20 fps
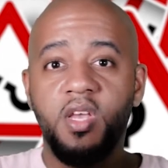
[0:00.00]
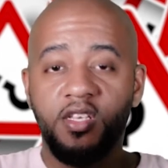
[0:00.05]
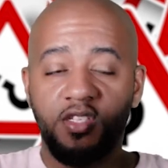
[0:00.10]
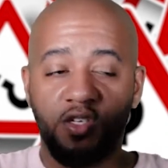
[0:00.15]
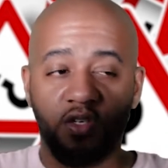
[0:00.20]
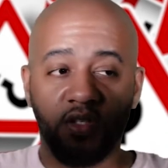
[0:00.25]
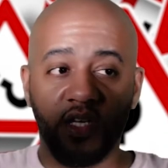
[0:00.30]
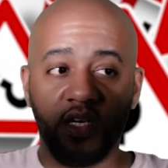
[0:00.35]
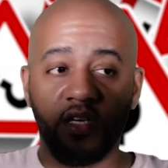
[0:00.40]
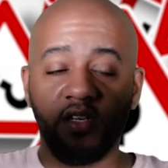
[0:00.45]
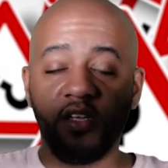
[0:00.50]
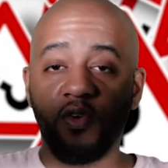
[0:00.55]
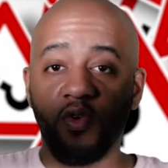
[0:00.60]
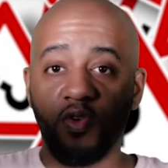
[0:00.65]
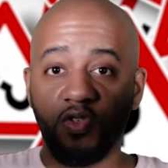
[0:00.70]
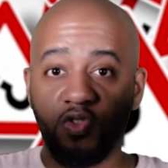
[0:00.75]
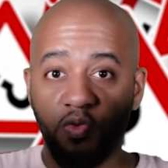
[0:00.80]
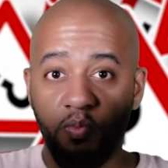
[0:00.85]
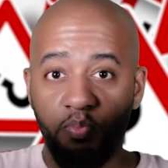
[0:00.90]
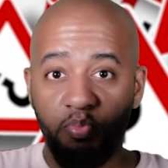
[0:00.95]
So you're literally
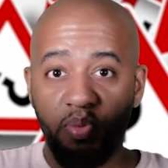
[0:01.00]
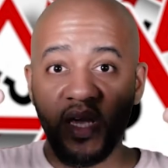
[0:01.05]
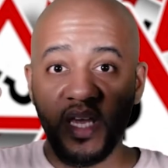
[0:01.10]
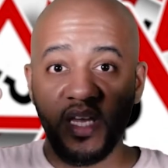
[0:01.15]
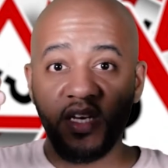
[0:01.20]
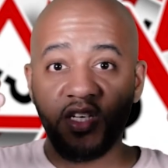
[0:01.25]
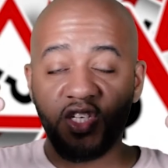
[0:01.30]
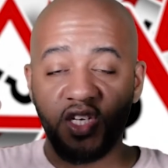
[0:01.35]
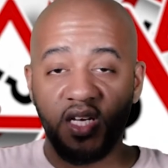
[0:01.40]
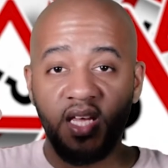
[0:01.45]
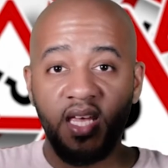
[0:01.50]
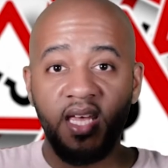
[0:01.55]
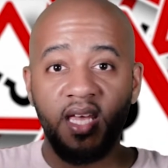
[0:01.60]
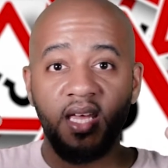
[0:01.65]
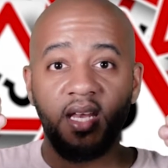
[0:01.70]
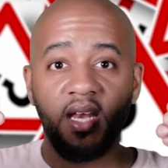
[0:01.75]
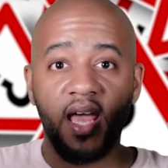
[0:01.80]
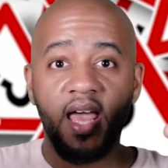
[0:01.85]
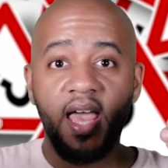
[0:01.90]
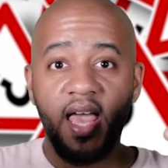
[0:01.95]
going to pinch
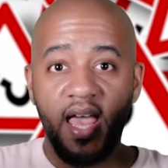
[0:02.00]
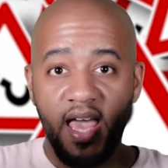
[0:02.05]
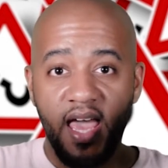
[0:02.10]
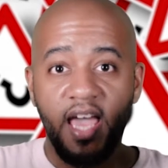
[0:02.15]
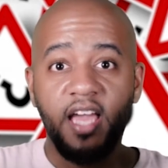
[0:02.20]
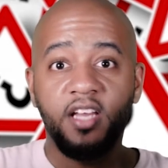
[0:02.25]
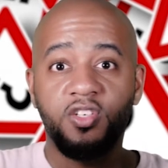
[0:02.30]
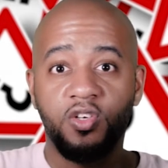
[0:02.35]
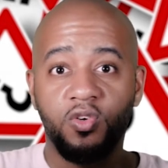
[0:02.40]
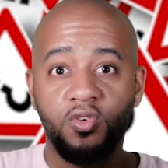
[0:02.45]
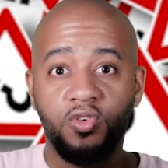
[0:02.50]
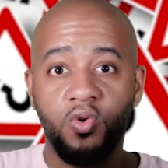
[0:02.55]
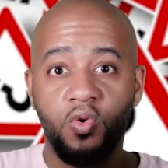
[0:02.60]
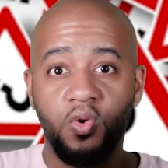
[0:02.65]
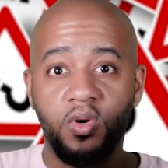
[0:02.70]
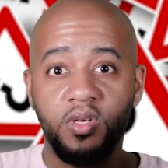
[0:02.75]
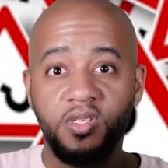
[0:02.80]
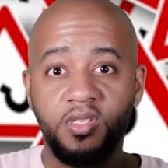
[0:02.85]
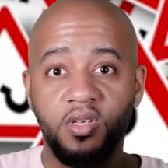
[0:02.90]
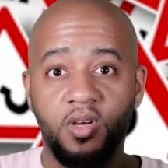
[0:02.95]
in at your
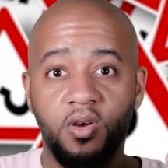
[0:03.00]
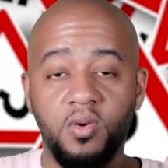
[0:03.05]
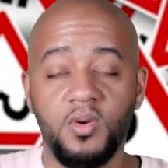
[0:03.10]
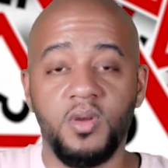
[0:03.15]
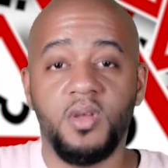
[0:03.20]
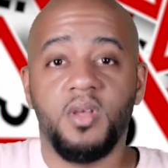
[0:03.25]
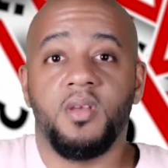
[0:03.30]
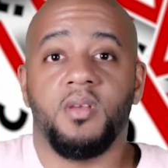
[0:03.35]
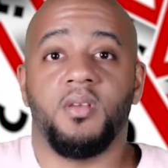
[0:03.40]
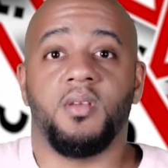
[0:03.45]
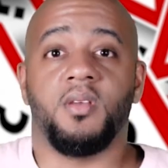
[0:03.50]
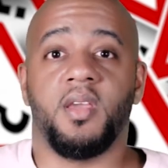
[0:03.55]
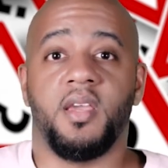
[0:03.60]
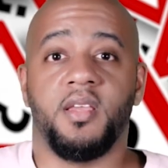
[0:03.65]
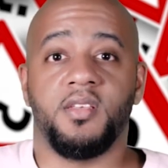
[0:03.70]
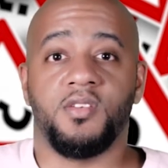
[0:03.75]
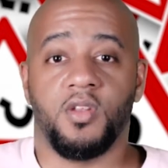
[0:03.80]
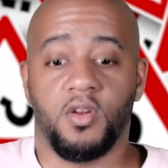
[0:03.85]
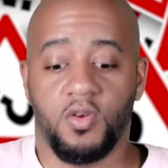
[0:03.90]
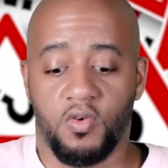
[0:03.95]
torso,
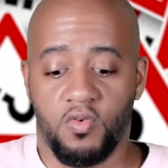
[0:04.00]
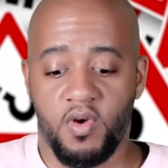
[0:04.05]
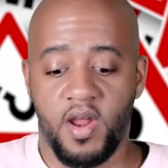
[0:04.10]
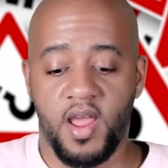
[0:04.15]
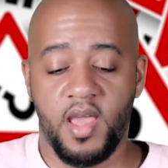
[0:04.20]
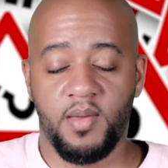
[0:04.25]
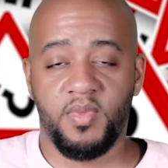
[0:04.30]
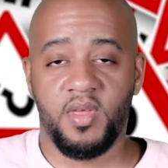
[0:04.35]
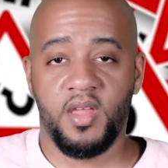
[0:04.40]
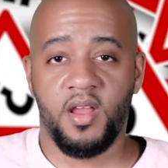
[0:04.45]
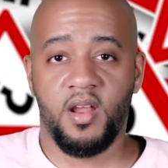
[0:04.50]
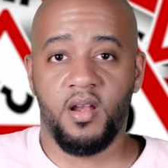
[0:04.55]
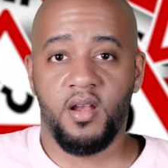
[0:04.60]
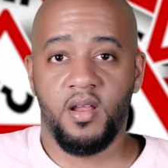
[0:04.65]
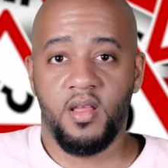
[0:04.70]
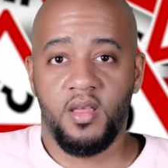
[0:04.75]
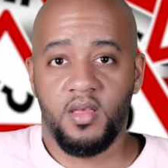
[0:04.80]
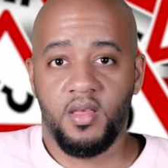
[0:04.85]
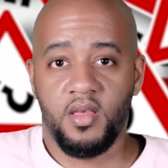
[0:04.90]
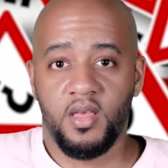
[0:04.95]
okay? So you're gonna grab
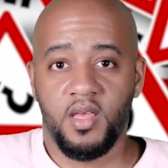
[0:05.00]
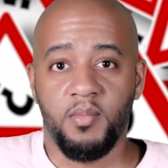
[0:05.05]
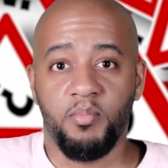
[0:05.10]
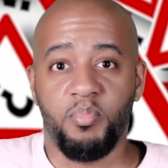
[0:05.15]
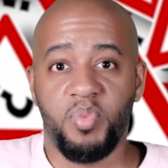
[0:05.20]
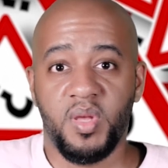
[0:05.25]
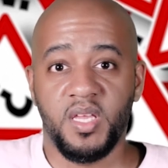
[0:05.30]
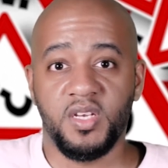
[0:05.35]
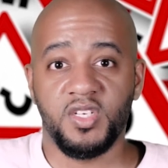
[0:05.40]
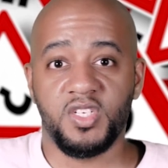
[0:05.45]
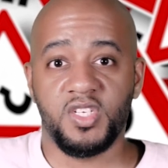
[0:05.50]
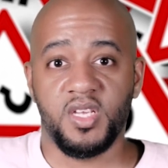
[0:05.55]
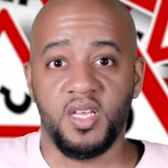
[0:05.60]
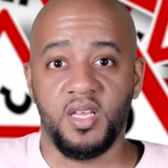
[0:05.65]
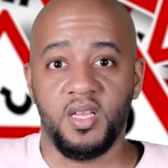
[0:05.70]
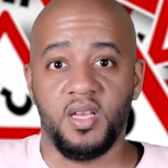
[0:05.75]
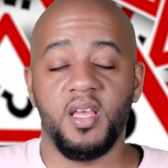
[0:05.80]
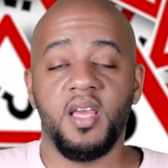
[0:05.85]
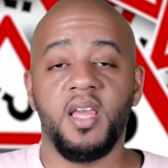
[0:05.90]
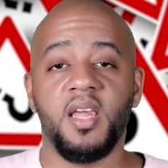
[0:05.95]
there and pinch
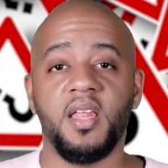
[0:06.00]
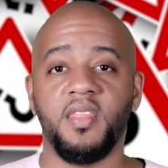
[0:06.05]
in.